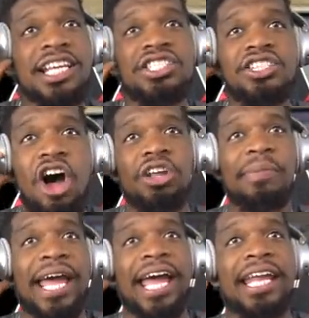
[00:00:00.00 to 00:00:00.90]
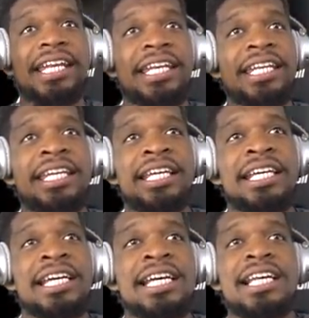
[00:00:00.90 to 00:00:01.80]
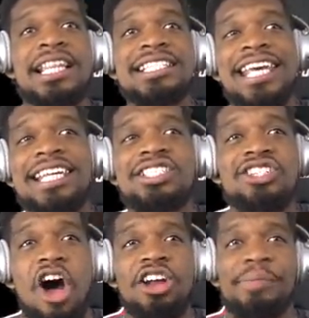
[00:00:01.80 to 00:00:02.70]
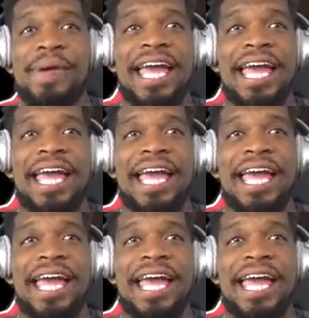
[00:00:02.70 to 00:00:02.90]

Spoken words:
get it started, man. Let's get it started,